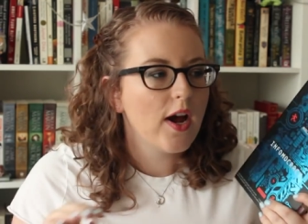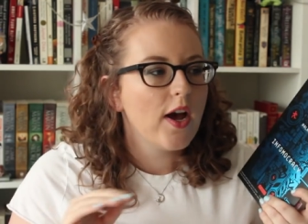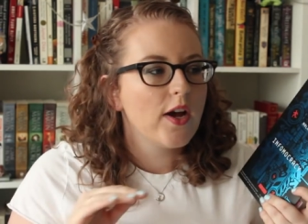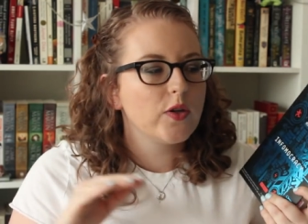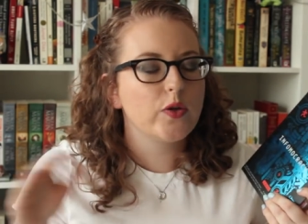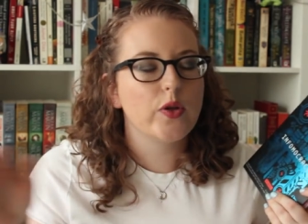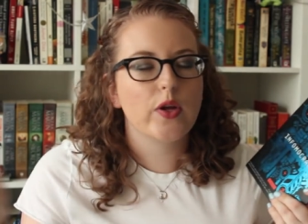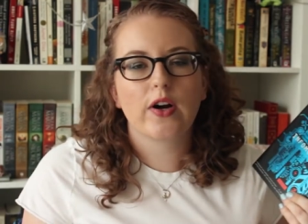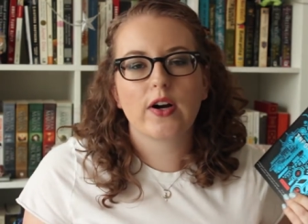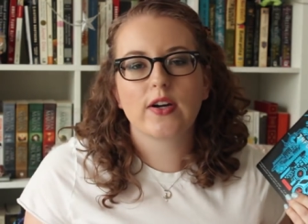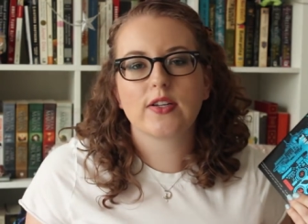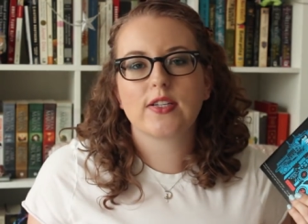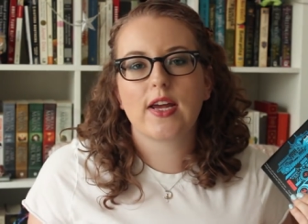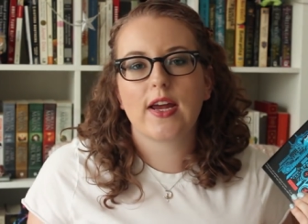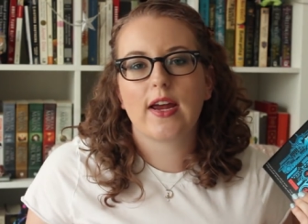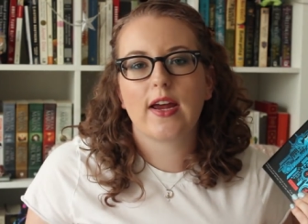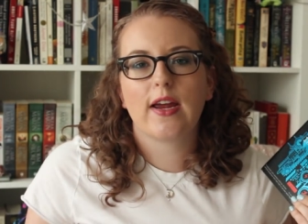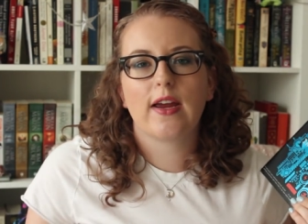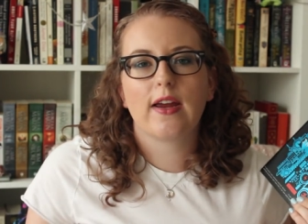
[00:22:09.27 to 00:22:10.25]
So there is
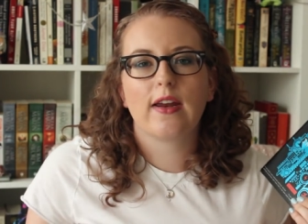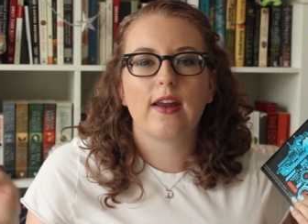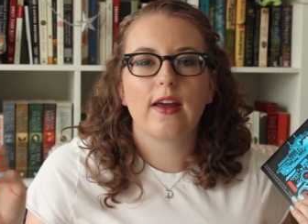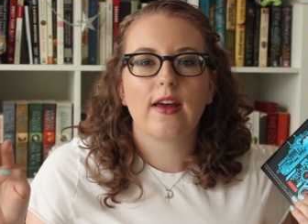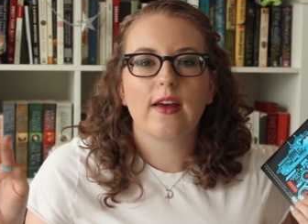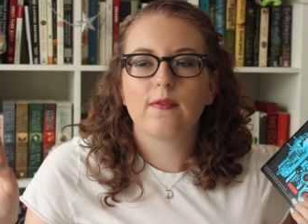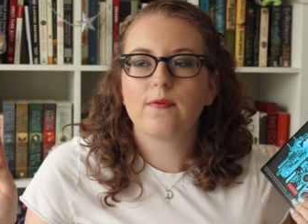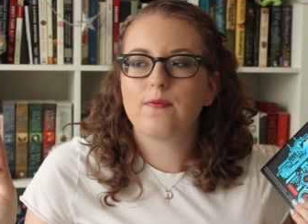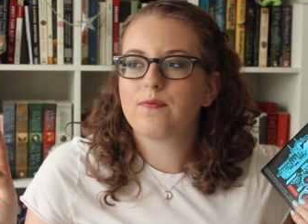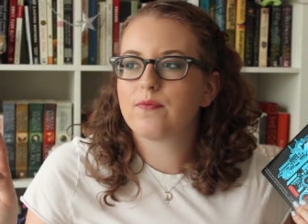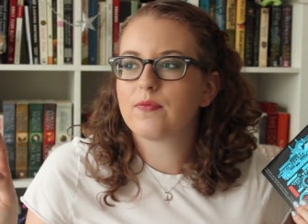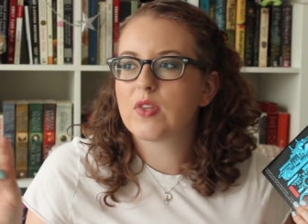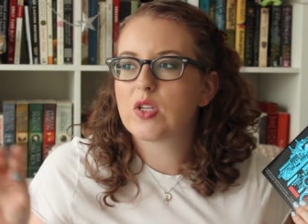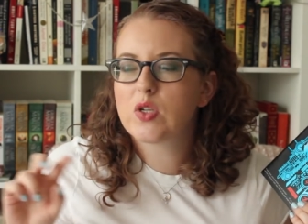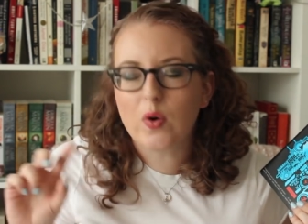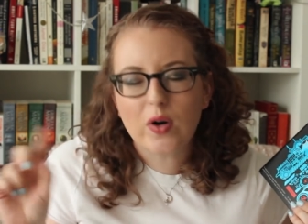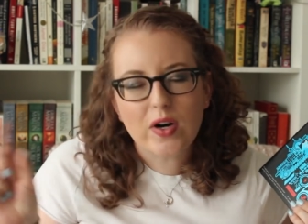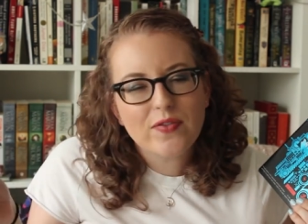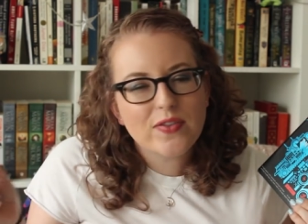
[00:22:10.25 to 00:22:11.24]
a an,
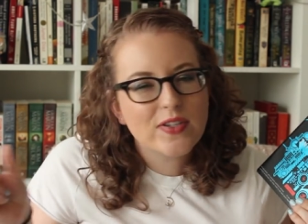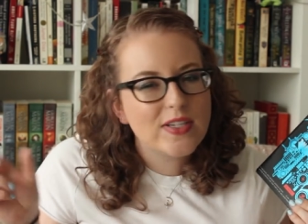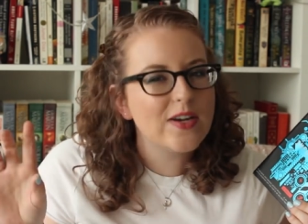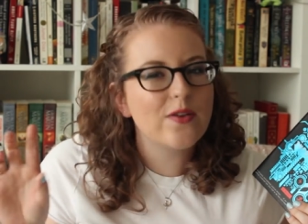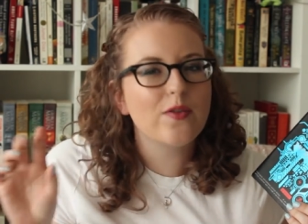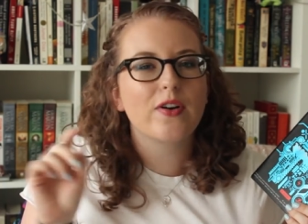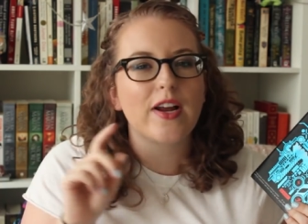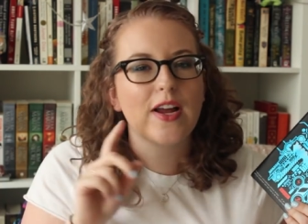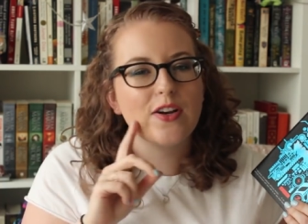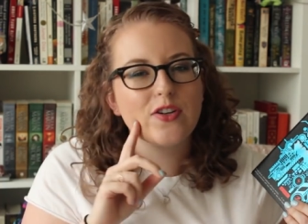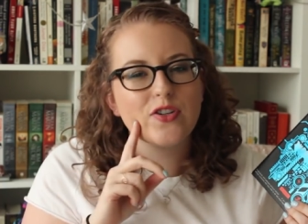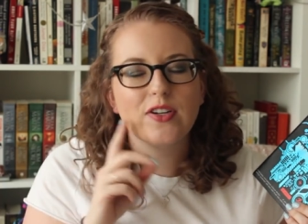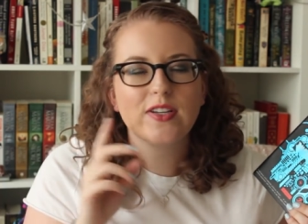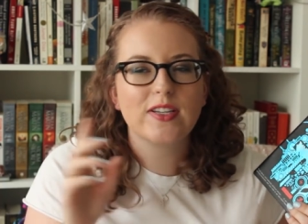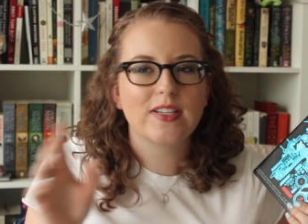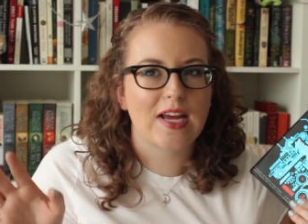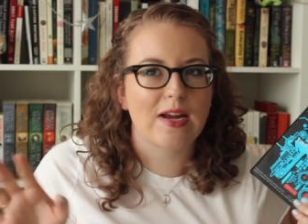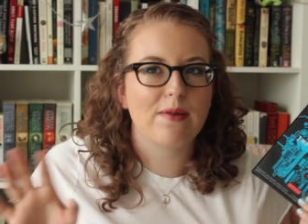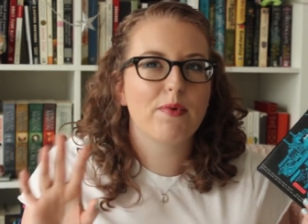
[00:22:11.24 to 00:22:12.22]
sort of secret agent
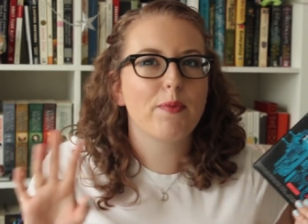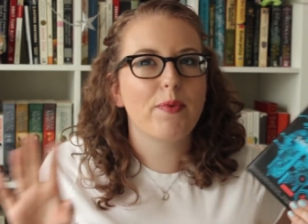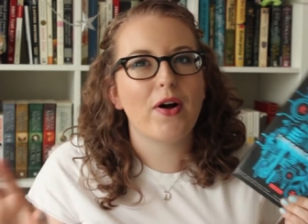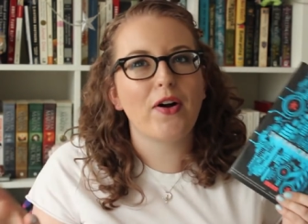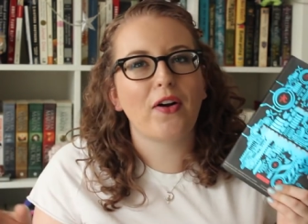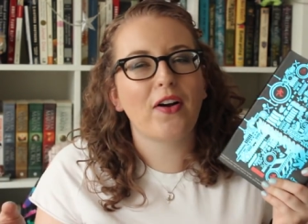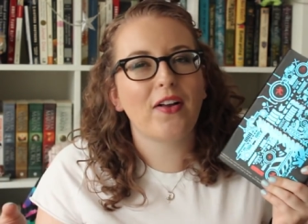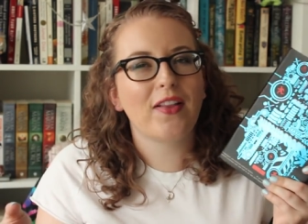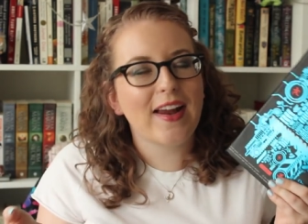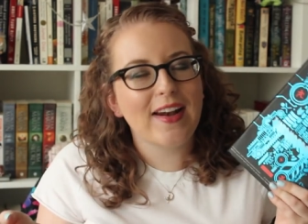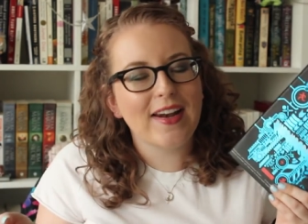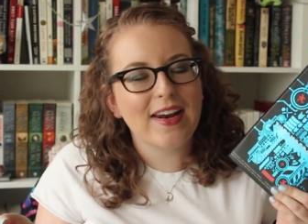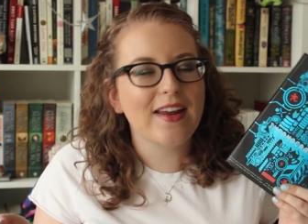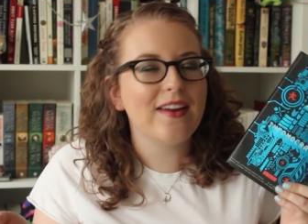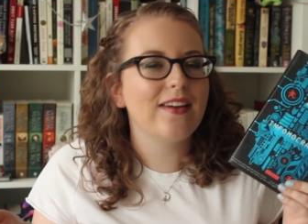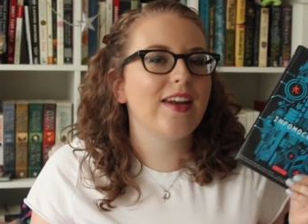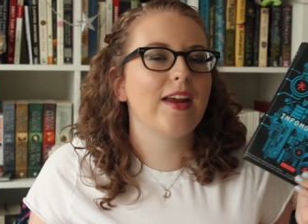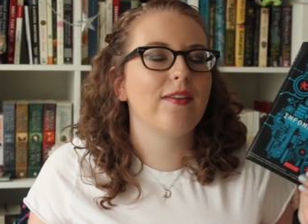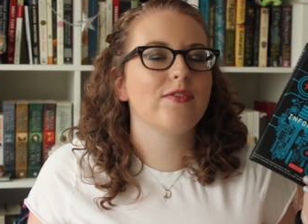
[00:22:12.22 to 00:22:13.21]
cyberpunk
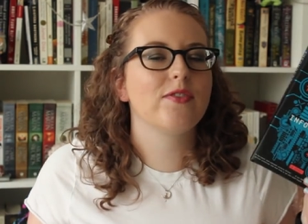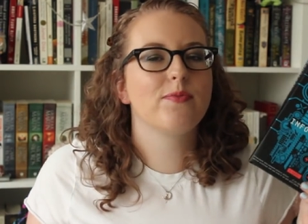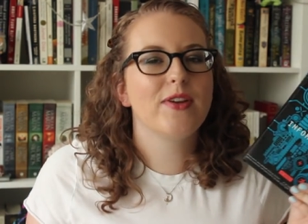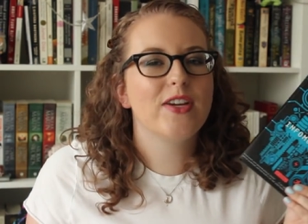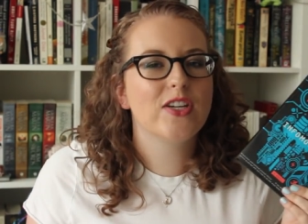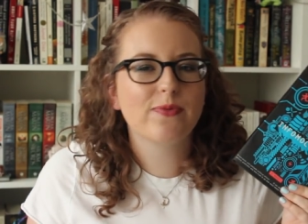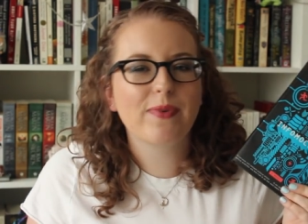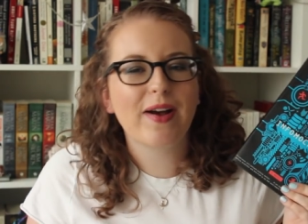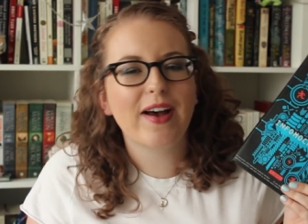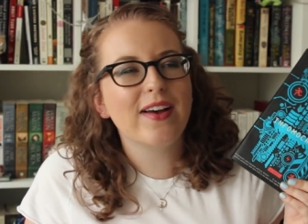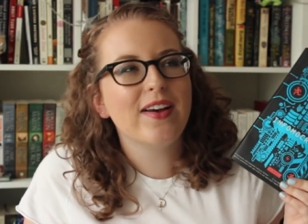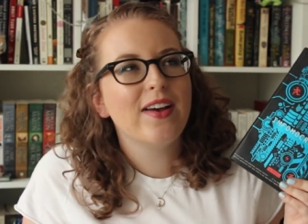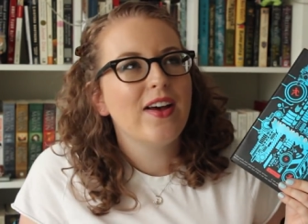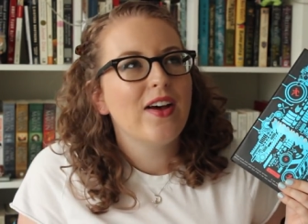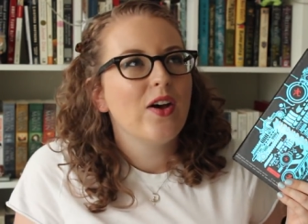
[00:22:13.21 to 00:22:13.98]
lady named Mishma